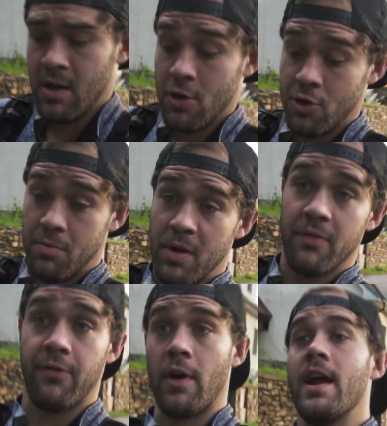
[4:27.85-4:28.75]
you should be
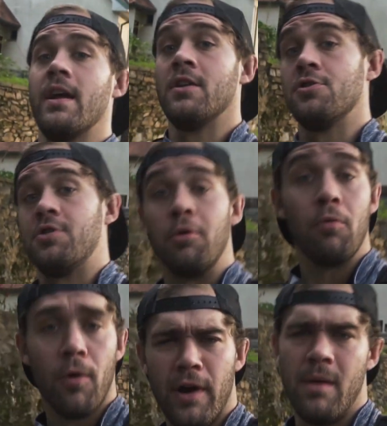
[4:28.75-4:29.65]
afraid and you should be
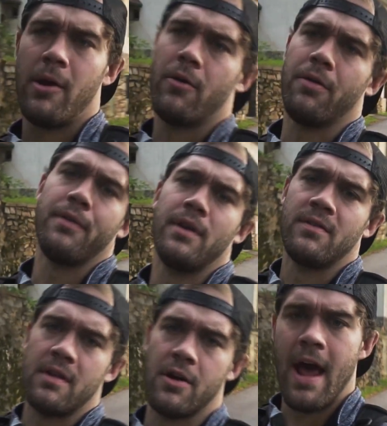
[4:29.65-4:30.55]
worried about all the
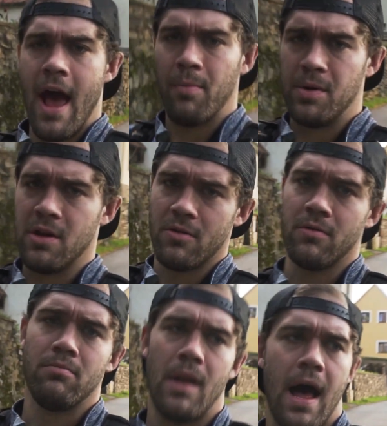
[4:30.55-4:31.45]
things that could happen to
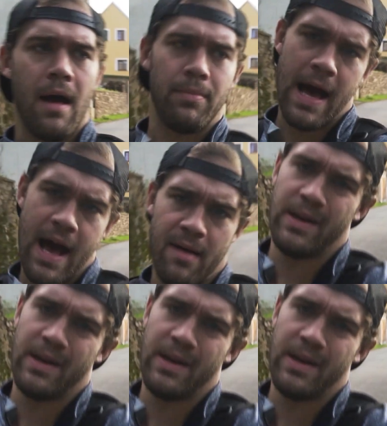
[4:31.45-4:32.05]
you and blah blah